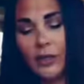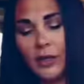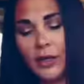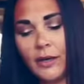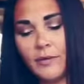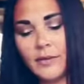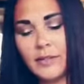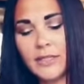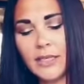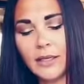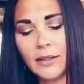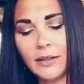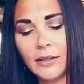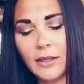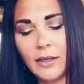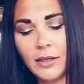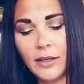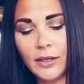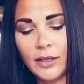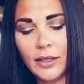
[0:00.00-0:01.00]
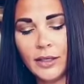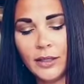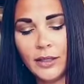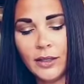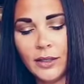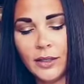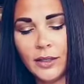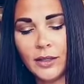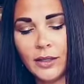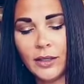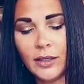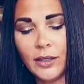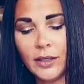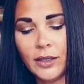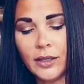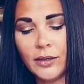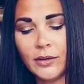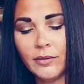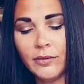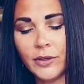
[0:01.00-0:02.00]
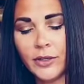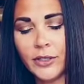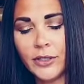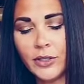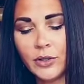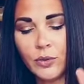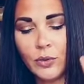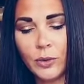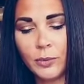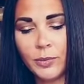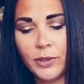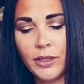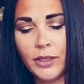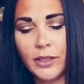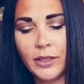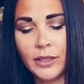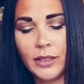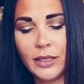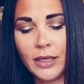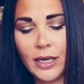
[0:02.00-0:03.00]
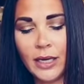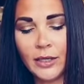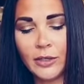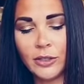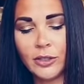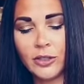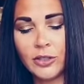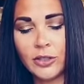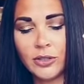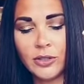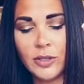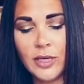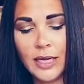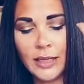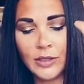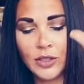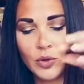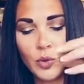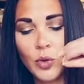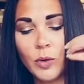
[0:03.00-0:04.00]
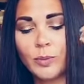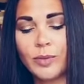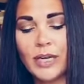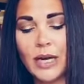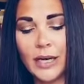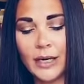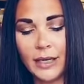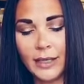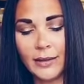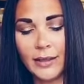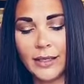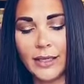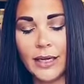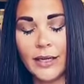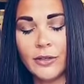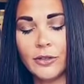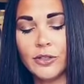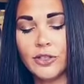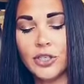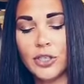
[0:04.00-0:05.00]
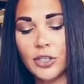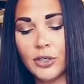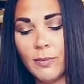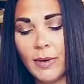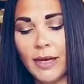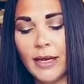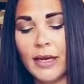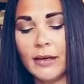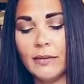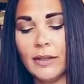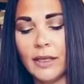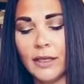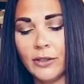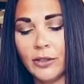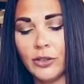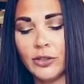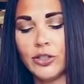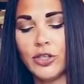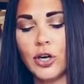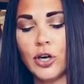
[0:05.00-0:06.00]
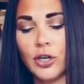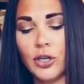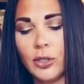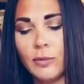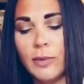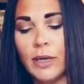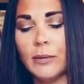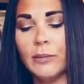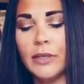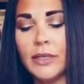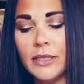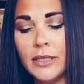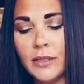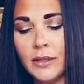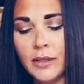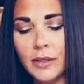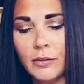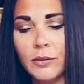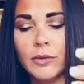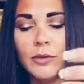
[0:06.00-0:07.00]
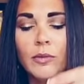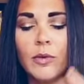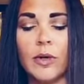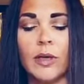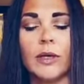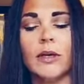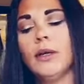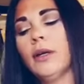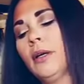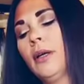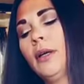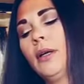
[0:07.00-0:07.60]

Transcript: You have the Death card here, very scorpionic-like energy. You might have that in your chart. You might be dealing with one.